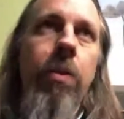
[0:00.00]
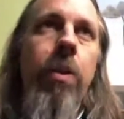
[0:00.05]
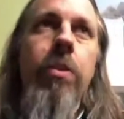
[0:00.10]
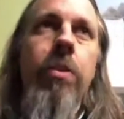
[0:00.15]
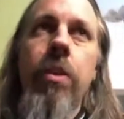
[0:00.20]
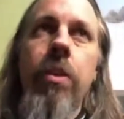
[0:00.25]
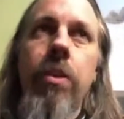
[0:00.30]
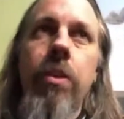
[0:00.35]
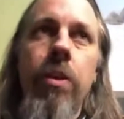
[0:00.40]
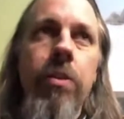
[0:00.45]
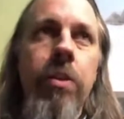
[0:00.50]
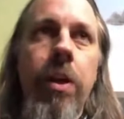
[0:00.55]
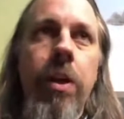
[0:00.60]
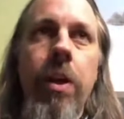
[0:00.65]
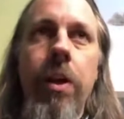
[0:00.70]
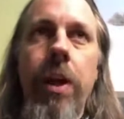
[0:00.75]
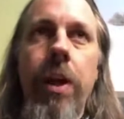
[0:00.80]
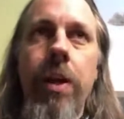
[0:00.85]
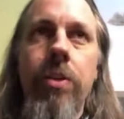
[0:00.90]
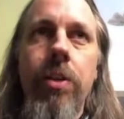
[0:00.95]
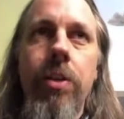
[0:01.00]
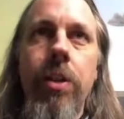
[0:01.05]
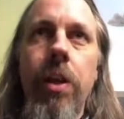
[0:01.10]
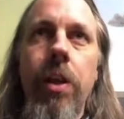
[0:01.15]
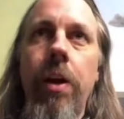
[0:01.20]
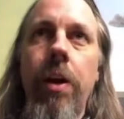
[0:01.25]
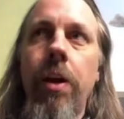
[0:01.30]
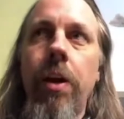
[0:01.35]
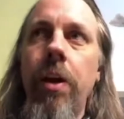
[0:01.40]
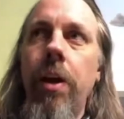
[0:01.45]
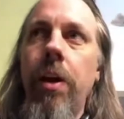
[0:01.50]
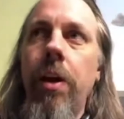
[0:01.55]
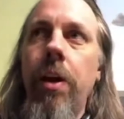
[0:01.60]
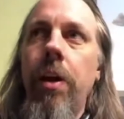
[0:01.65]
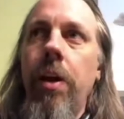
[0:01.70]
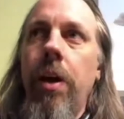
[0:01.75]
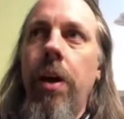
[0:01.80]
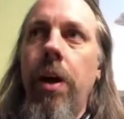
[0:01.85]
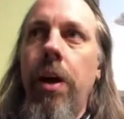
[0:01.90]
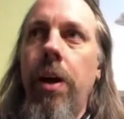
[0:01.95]
there's a, there's a connection there.
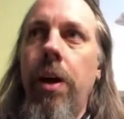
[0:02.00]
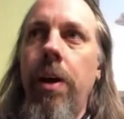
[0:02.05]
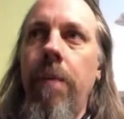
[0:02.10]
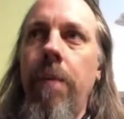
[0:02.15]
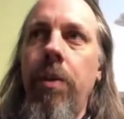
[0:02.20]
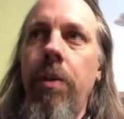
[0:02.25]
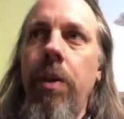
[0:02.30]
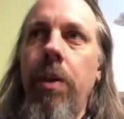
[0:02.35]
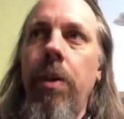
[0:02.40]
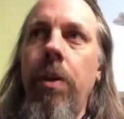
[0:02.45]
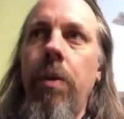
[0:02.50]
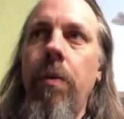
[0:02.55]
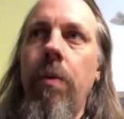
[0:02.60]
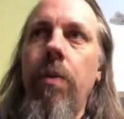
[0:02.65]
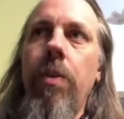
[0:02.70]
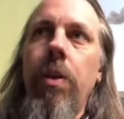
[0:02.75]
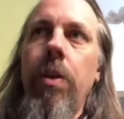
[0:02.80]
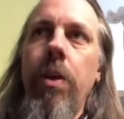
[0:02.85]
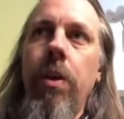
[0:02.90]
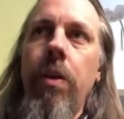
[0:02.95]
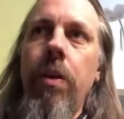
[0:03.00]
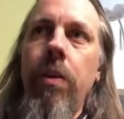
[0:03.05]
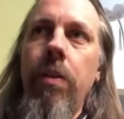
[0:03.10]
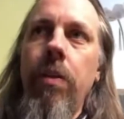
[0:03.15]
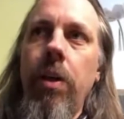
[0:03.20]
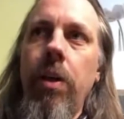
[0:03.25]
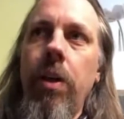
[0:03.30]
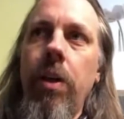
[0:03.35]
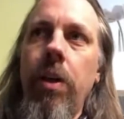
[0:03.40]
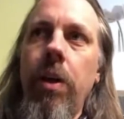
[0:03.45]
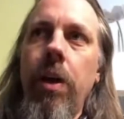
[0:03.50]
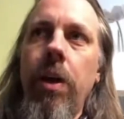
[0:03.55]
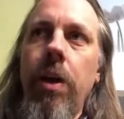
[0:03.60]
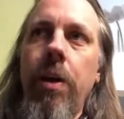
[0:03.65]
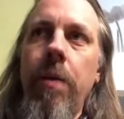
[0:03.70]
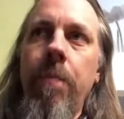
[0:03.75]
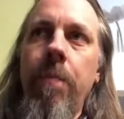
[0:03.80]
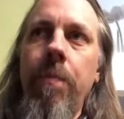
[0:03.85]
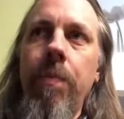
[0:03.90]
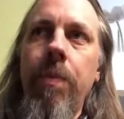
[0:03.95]
Um, you know, the the
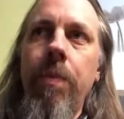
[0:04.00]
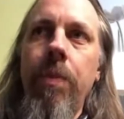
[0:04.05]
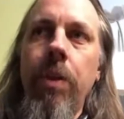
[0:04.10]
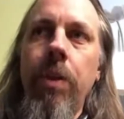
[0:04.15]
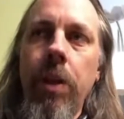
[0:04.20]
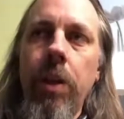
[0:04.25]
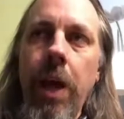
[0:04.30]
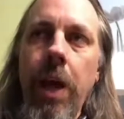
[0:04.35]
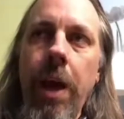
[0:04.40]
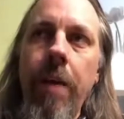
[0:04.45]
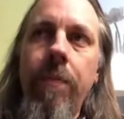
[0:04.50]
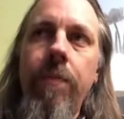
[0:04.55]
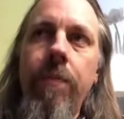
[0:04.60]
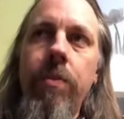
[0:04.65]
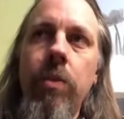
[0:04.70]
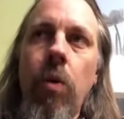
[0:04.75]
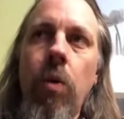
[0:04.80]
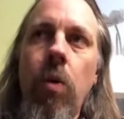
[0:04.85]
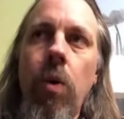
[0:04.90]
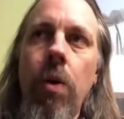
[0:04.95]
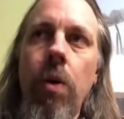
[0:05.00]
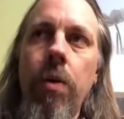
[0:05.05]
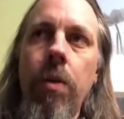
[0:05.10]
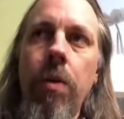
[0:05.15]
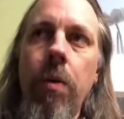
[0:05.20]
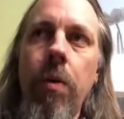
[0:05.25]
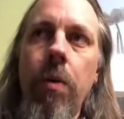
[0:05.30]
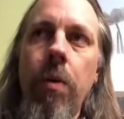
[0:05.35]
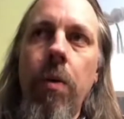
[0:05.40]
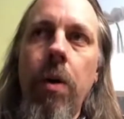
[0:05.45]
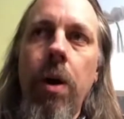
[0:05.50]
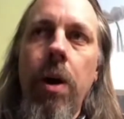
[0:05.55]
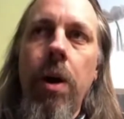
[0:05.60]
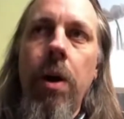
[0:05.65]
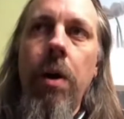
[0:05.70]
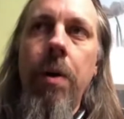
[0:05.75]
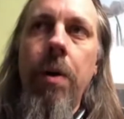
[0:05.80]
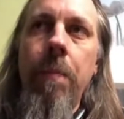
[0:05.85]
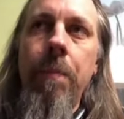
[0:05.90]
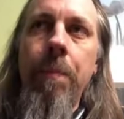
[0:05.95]
um, the left, or
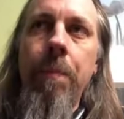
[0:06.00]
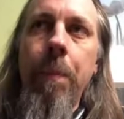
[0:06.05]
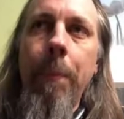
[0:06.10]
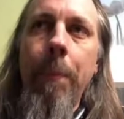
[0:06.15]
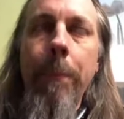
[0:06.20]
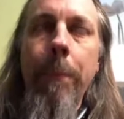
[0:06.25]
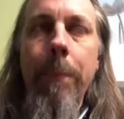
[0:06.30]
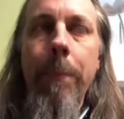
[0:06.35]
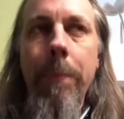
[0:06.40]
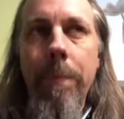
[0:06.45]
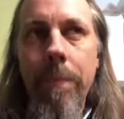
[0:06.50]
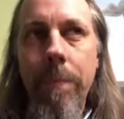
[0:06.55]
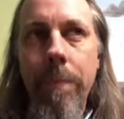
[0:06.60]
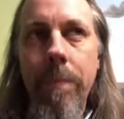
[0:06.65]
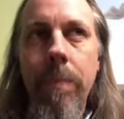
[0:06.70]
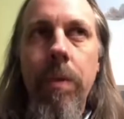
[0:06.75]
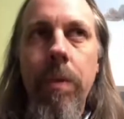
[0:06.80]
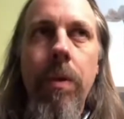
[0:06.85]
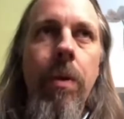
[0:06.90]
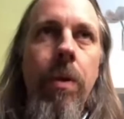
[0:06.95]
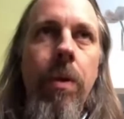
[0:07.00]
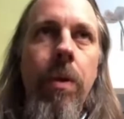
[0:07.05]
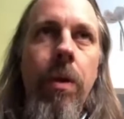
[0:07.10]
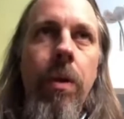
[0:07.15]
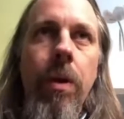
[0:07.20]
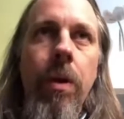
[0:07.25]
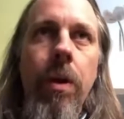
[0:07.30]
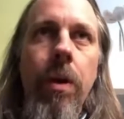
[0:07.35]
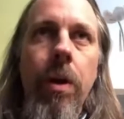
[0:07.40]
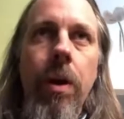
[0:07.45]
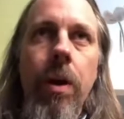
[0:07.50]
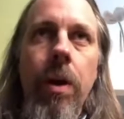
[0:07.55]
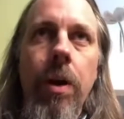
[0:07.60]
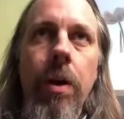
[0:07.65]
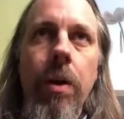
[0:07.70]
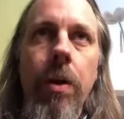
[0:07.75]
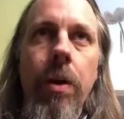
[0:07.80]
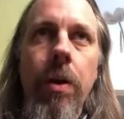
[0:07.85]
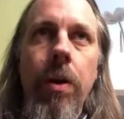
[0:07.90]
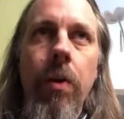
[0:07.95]
um, uh,
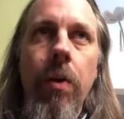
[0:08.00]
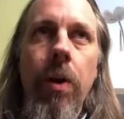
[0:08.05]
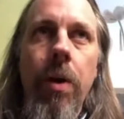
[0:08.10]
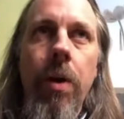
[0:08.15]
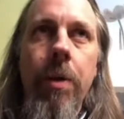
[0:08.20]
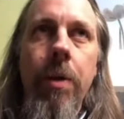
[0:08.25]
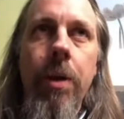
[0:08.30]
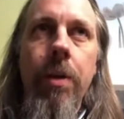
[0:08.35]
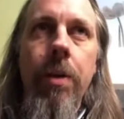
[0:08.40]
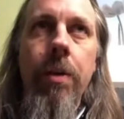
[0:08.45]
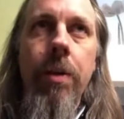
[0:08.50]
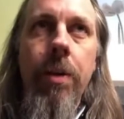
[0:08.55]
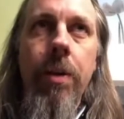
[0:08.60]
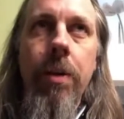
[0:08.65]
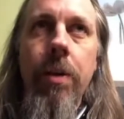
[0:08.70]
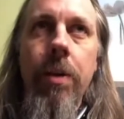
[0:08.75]
you know, I mean,